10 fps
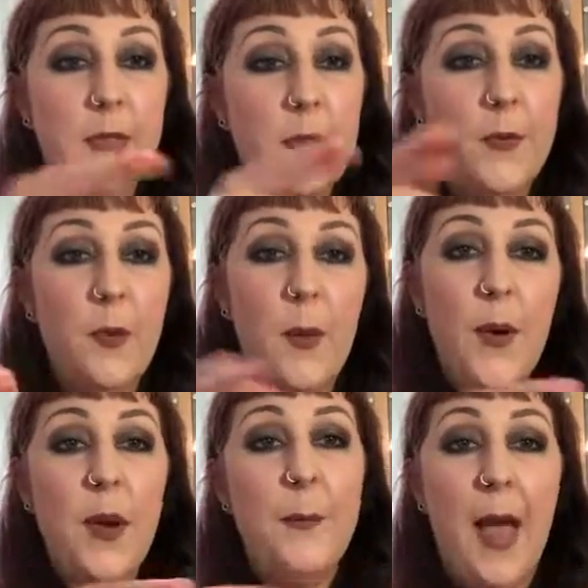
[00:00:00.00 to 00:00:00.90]
the
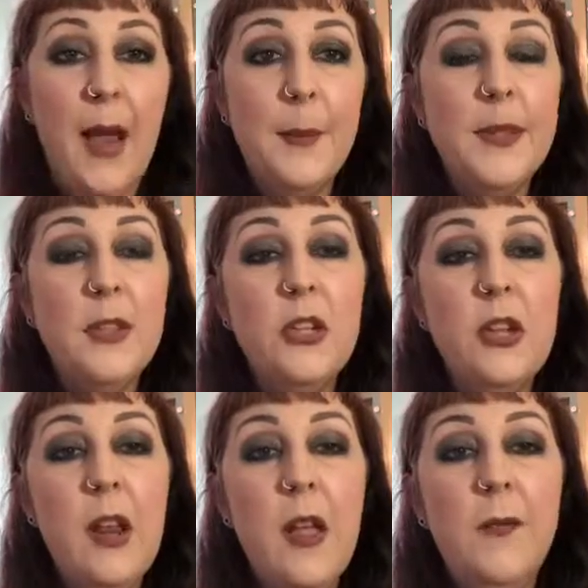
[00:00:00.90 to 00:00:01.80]
forward and back
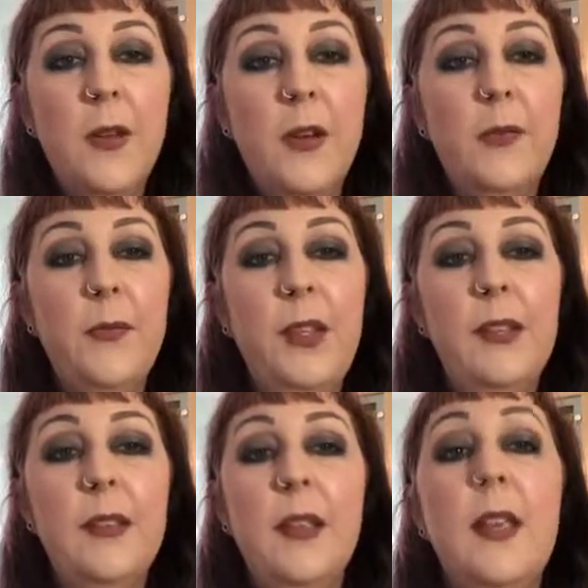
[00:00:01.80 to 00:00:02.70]
position of your
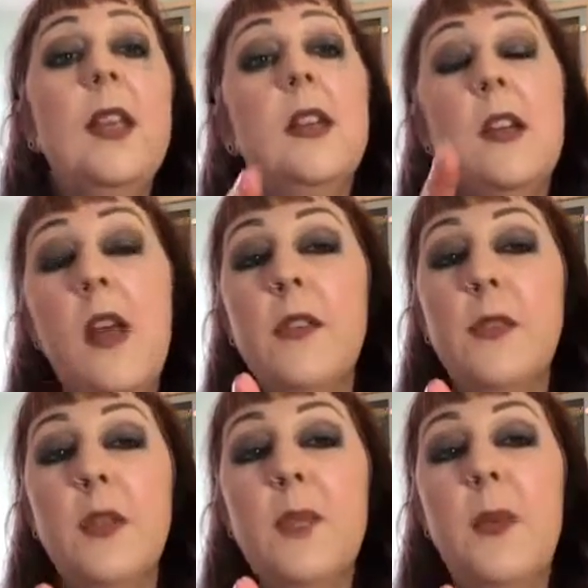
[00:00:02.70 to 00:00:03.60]
feet, you can
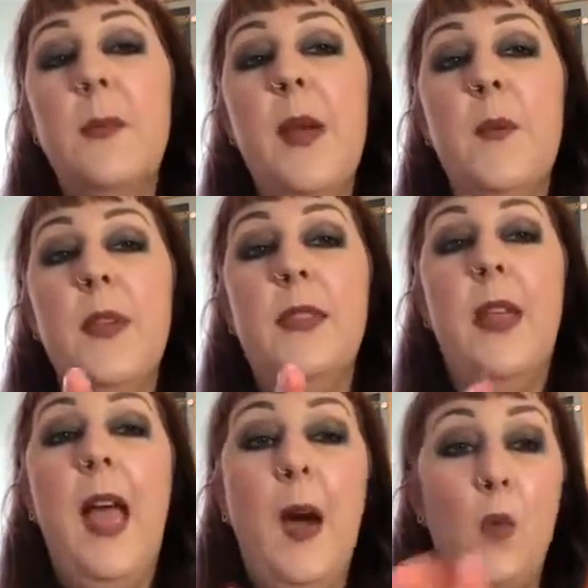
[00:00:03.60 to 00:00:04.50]
also experiment with
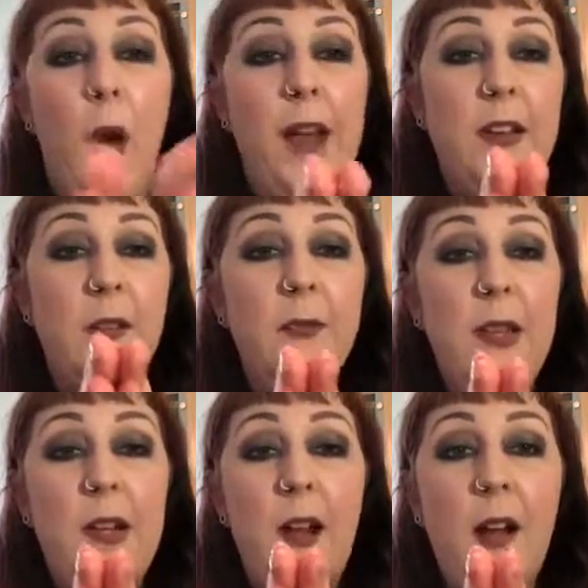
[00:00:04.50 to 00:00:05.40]
how wide your
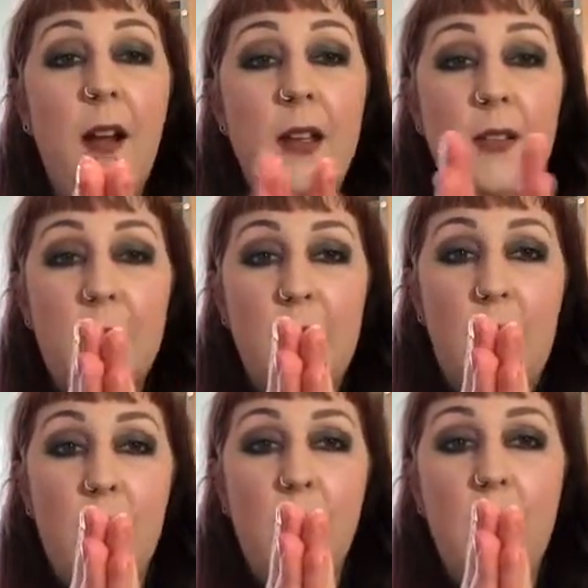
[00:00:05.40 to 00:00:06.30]
feet are. And
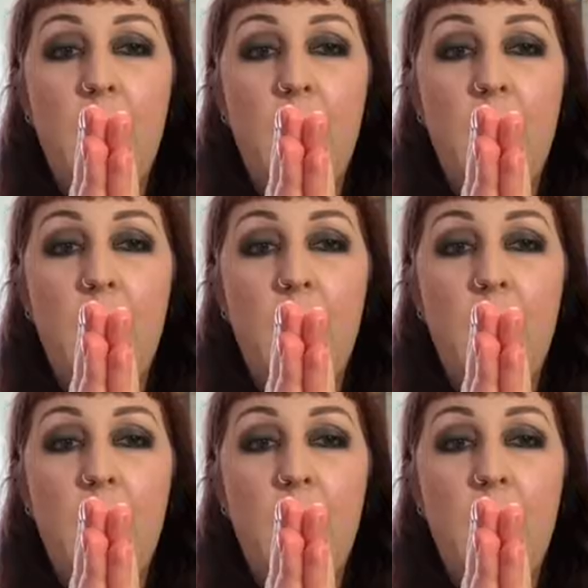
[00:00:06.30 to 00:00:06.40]
so